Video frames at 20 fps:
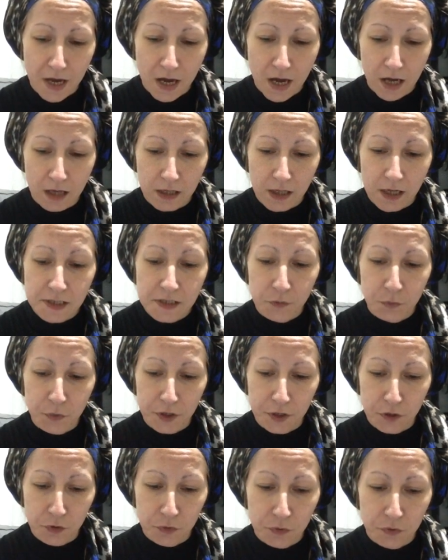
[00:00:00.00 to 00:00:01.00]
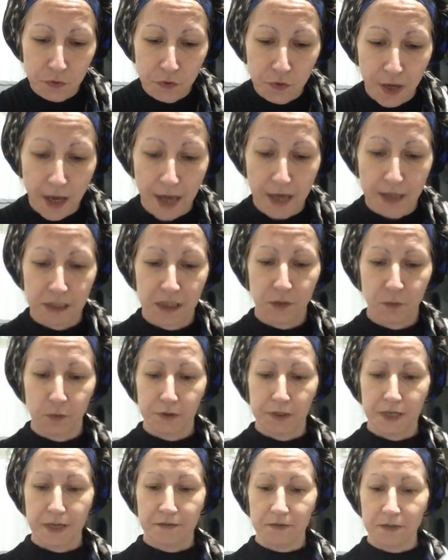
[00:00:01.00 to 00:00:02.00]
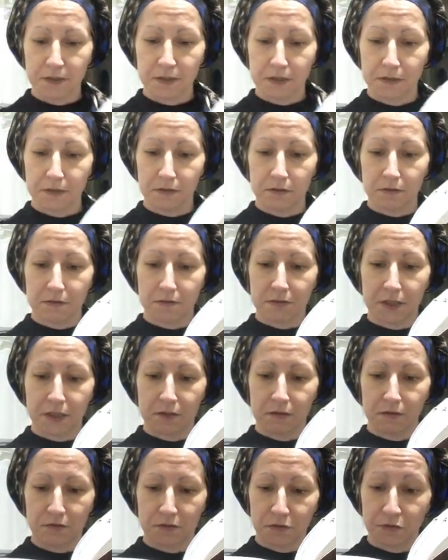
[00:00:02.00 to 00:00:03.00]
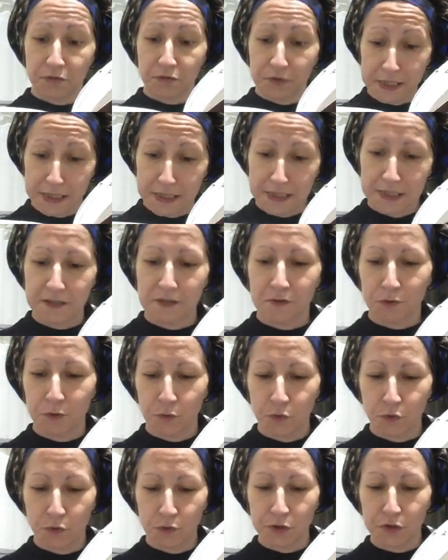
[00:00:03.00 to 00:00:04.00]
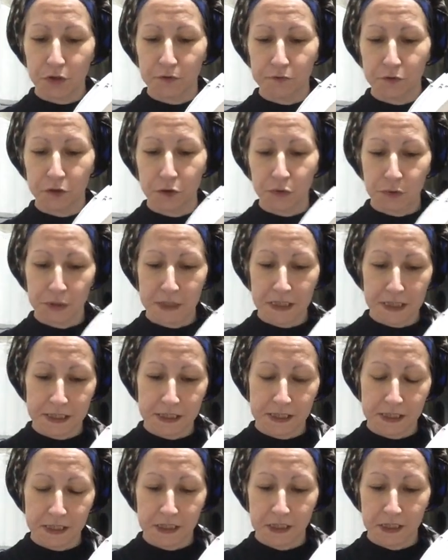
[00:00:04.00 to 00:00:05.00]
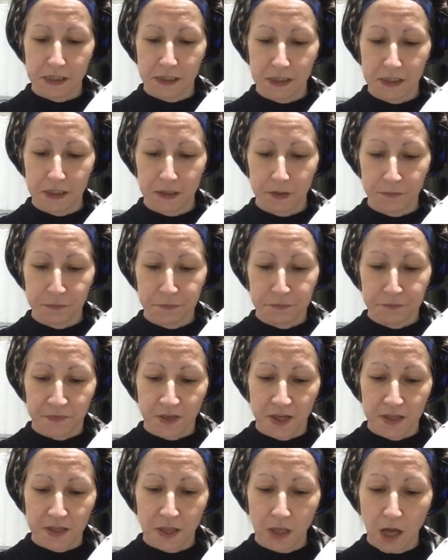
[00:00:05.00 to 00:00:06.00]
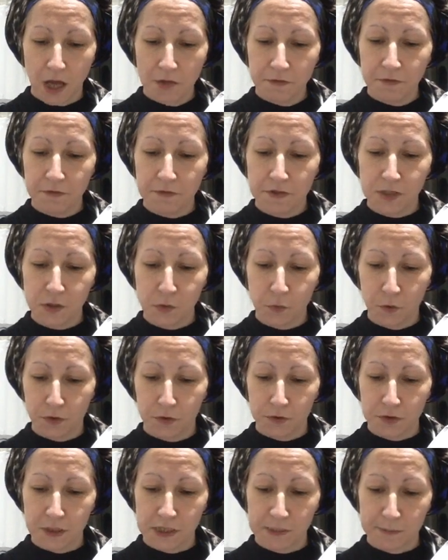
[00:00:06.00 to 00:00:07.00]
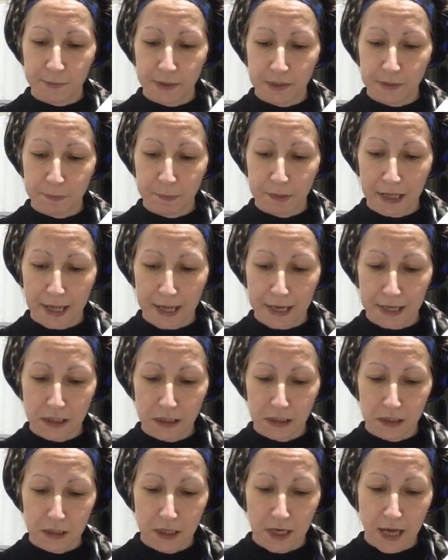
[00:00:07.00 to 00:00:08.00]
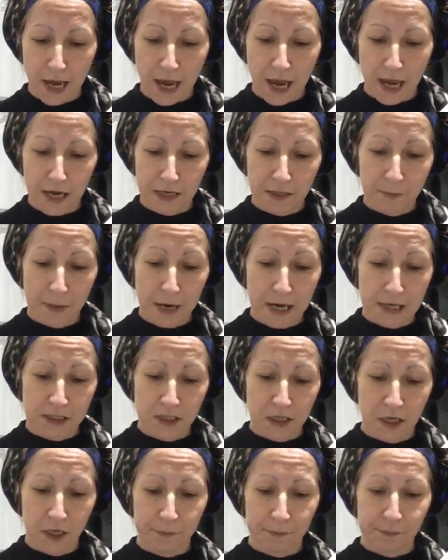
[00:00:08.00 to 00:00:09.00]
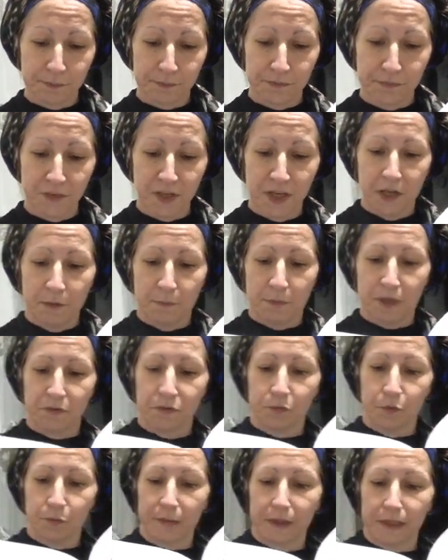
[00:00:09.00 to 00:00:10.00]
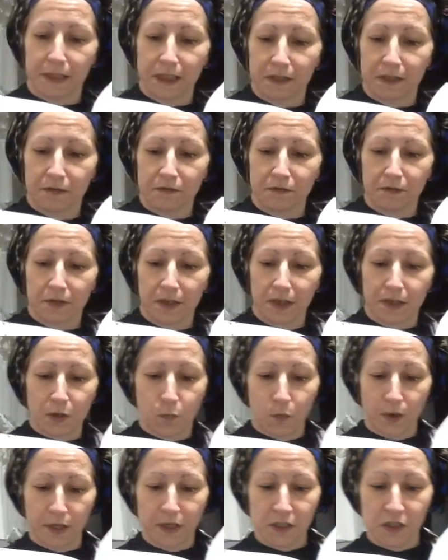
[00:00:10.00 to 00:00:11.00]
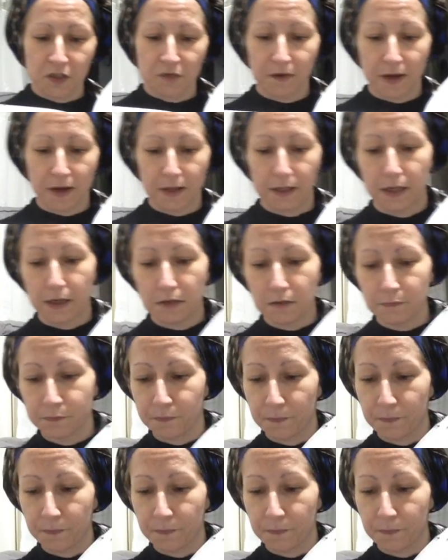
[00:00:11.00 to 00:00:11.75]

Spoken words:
Allah is with you and He will never decrease the reward of your good deeds. The life of this world is but play and pastime. But if you believe in the oneness of Allah